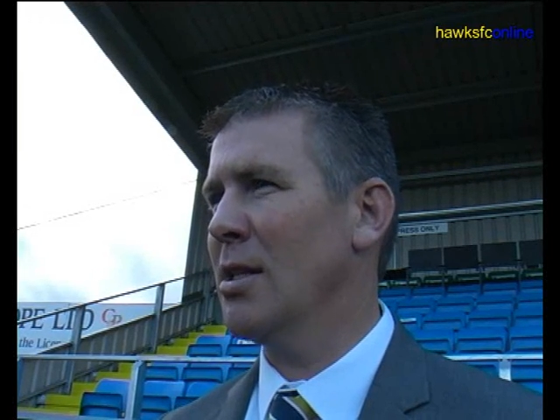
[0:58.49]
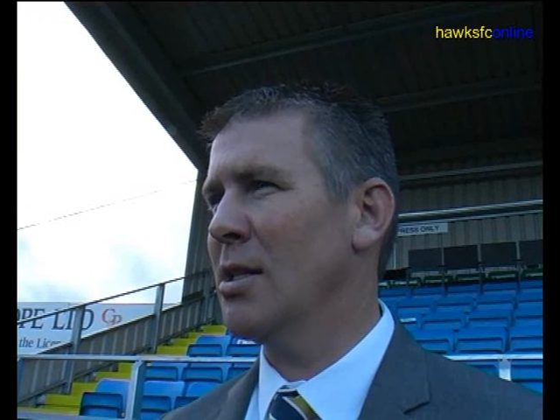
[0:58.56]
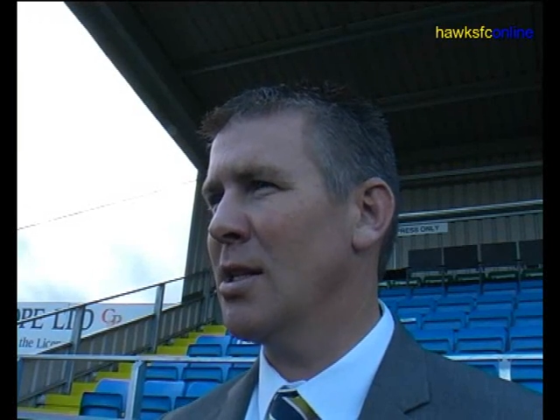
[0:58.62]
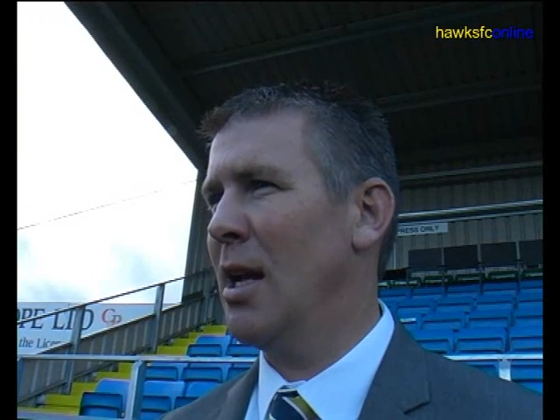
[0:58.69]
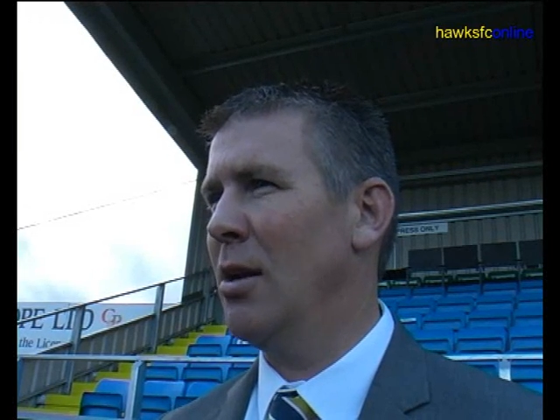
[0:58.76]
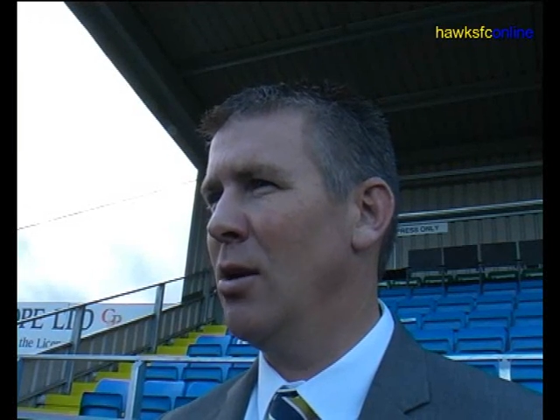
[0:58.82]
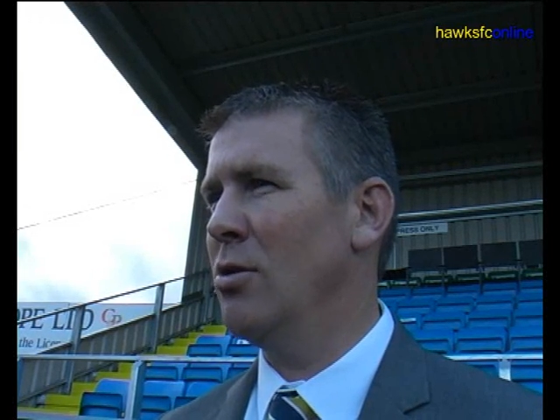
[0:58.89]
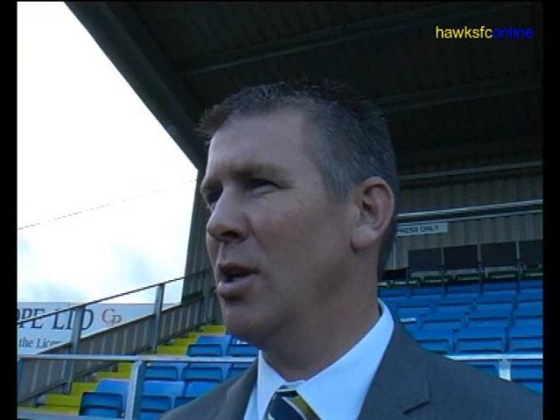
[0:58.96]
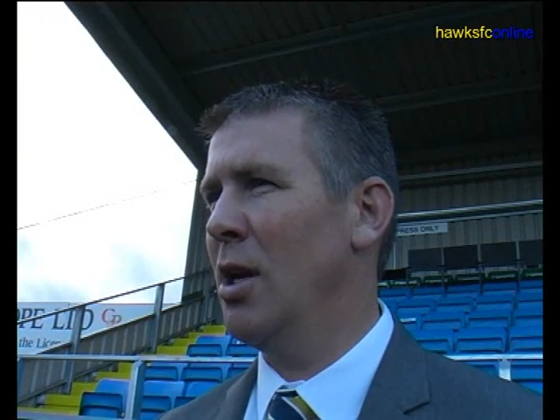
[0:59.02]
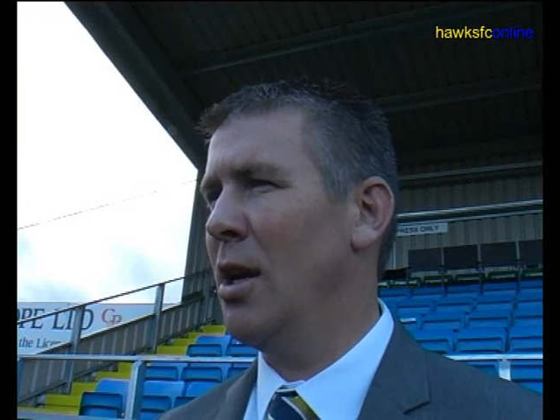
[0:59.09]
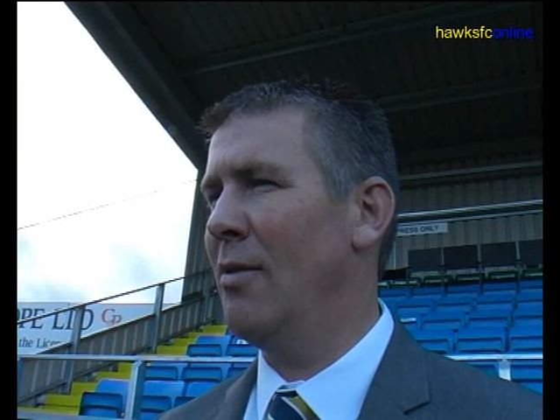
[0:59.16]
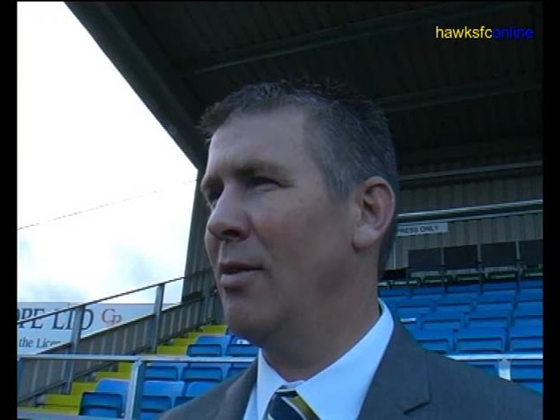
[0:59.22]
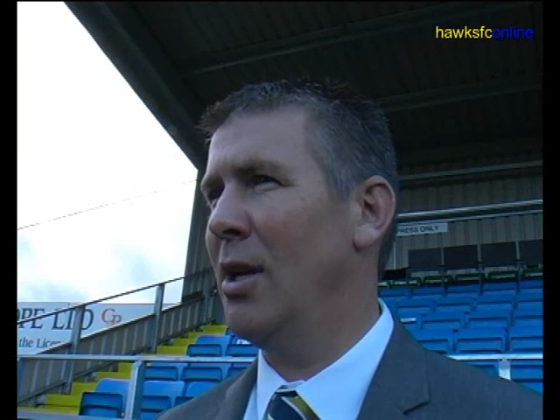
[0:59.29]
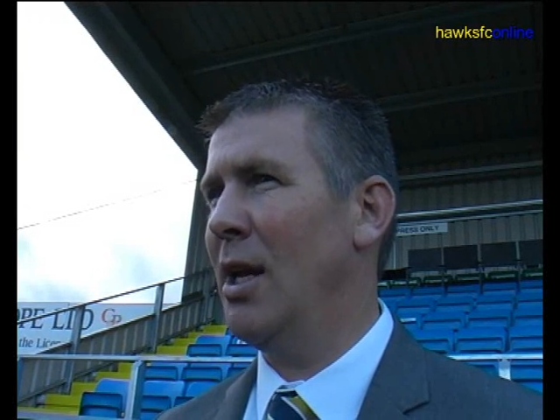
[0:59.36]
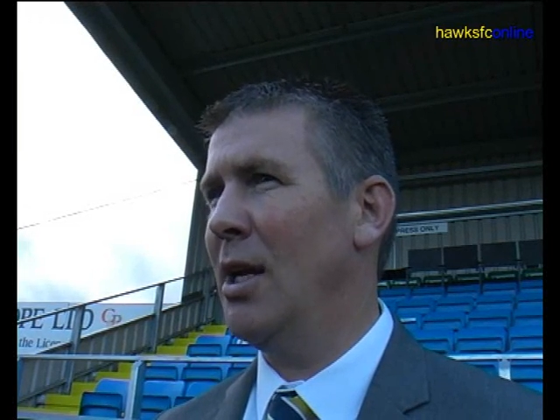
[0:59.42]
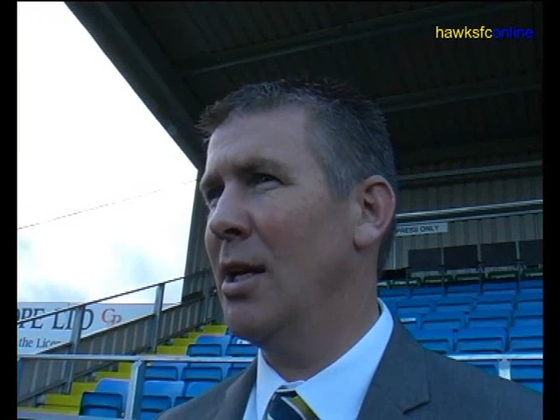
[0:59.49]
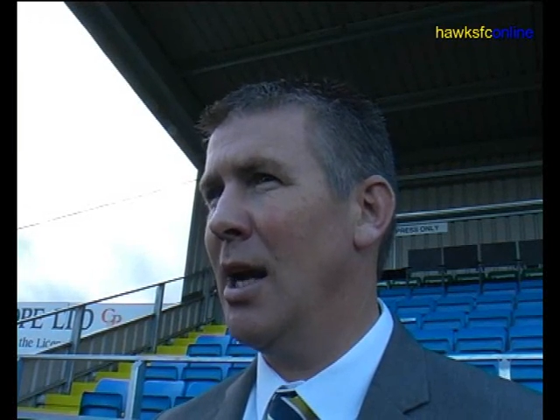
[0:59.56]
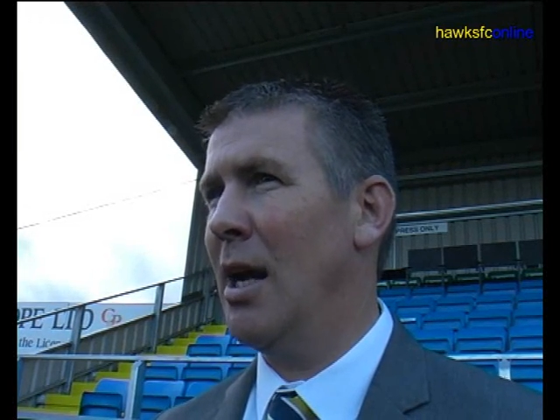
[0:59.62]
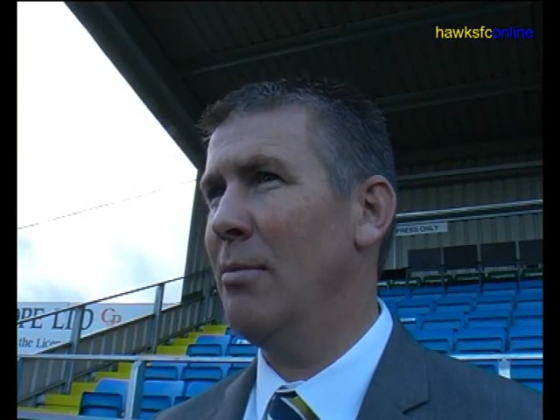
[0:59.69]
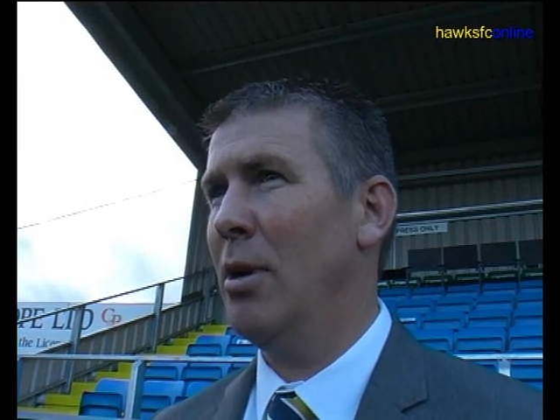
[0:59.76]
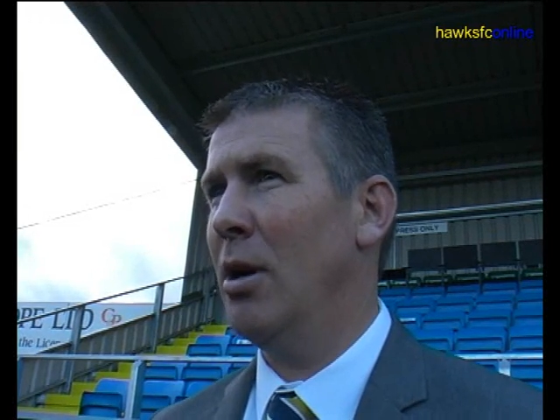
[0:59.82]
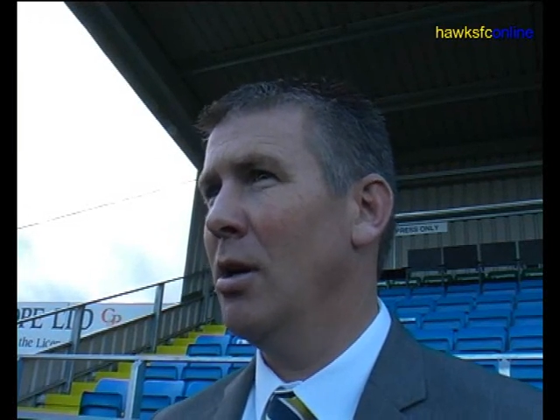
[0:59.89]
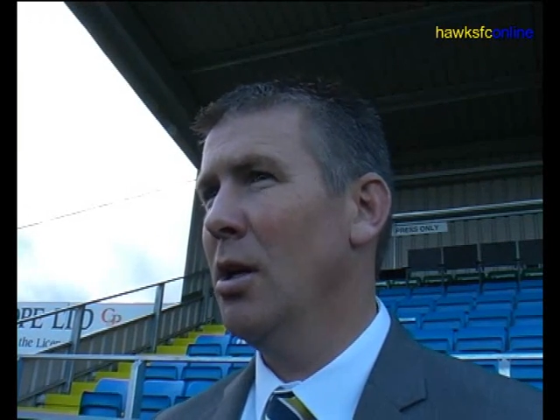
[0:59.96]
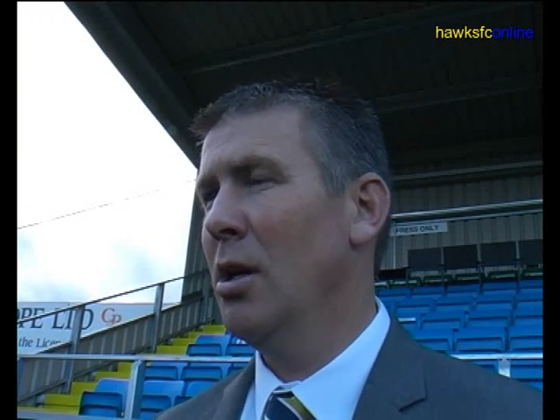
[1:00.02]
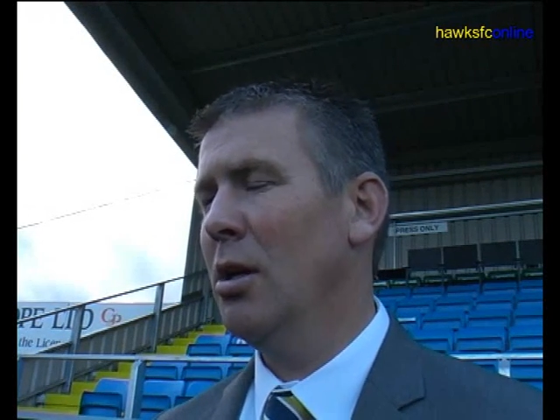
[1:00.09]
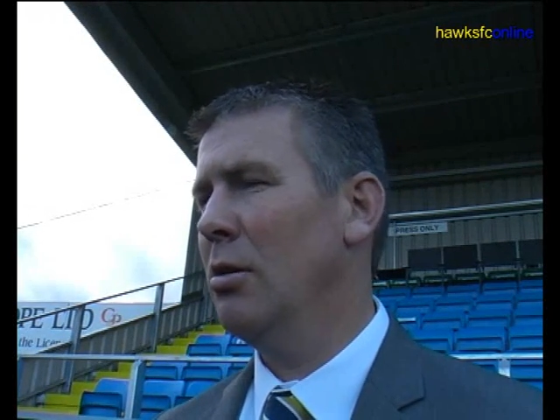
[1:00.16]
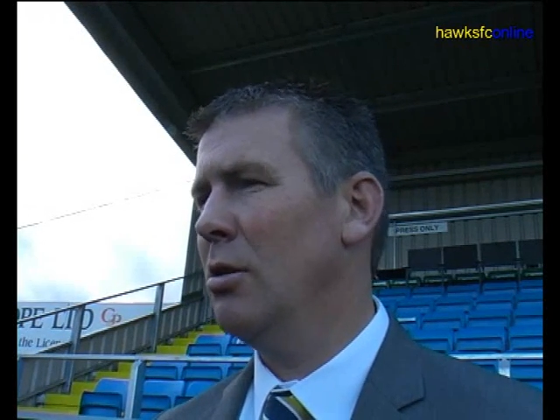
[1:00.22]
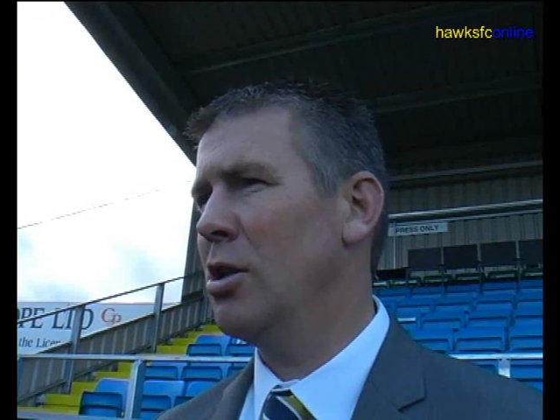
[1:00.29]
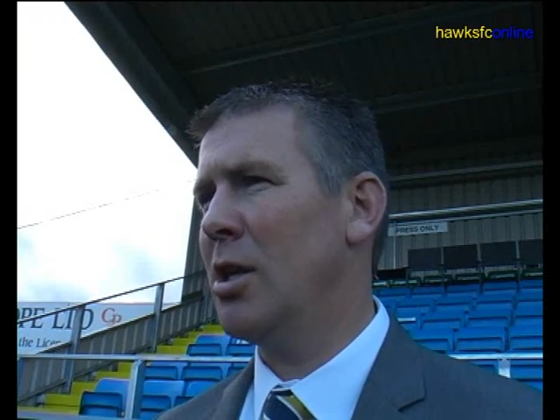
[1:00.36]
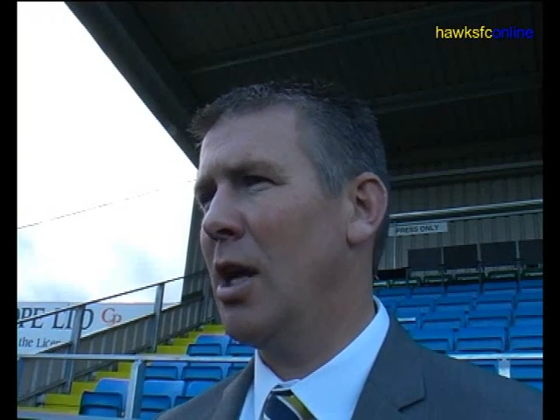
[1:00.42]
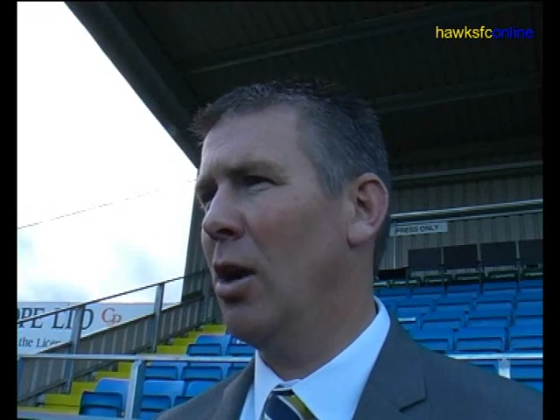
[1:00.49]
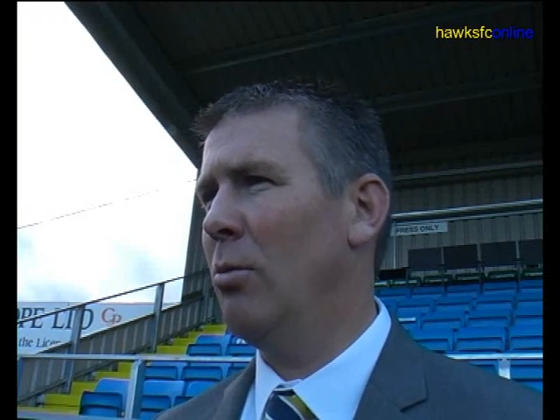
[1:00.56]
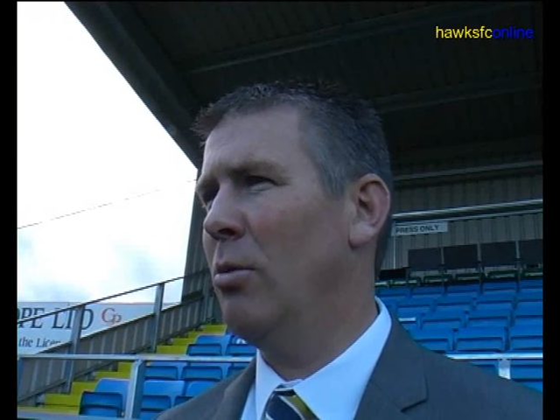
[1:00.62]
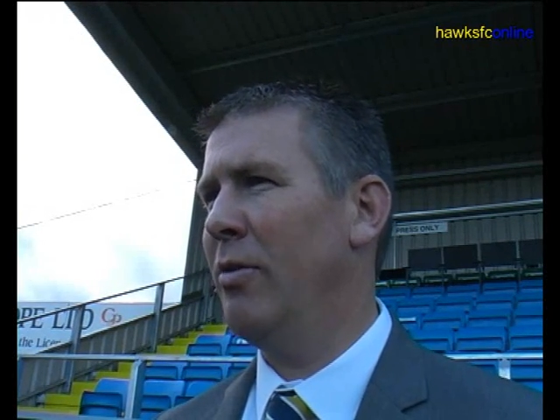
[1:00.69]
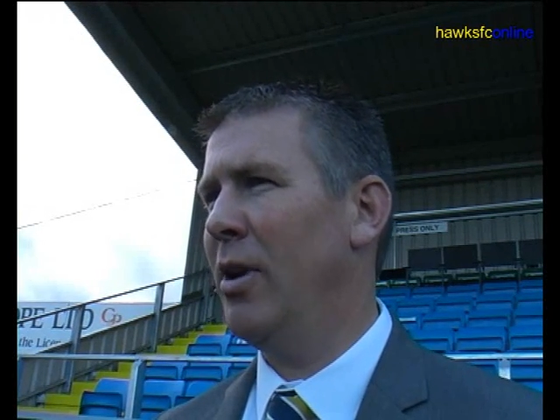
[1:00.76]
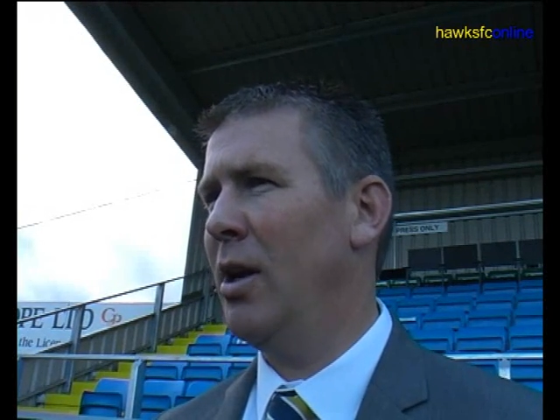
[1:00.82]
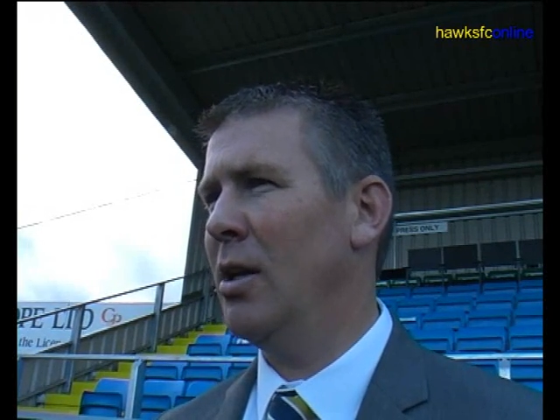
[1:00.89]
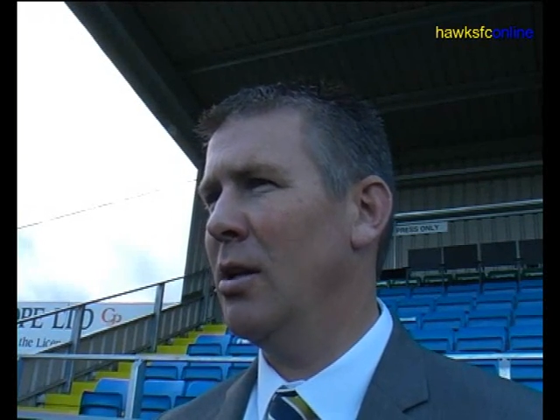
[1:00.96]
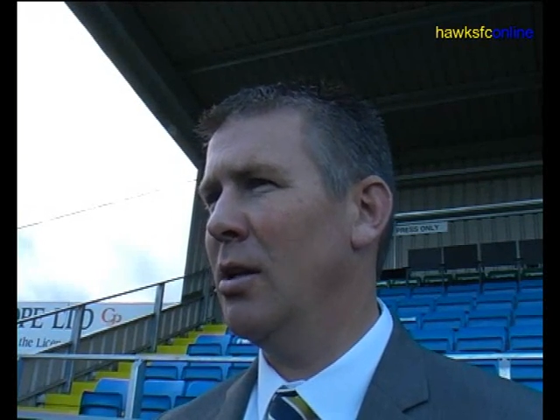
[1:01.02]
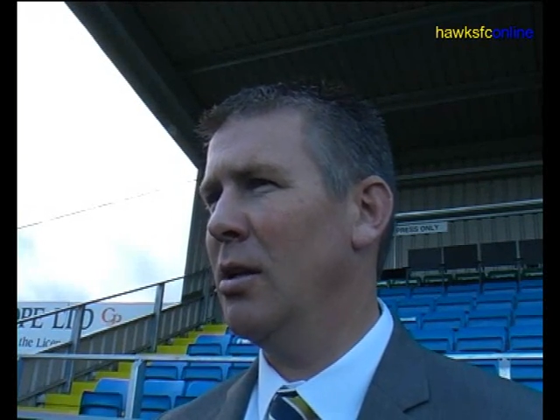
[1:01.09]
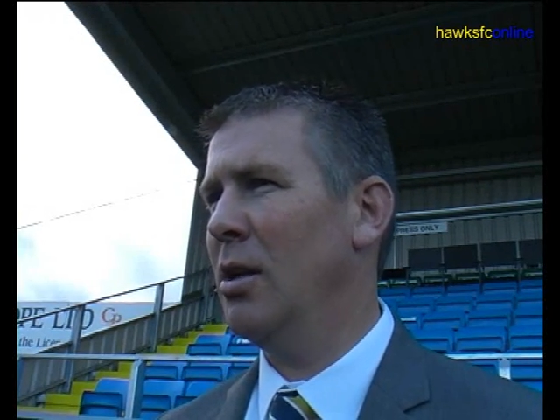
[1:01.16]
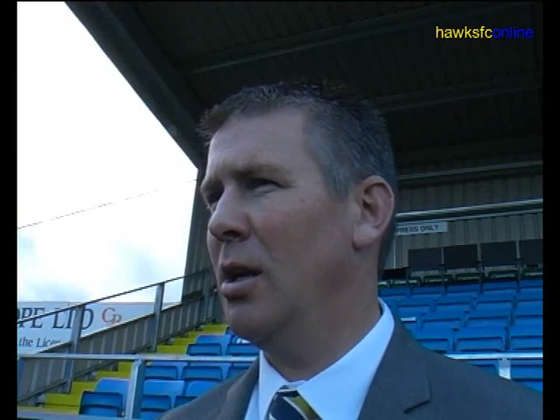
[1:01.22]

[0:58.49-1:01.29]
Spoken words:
As I say, losing another league game, but you just get on with it, and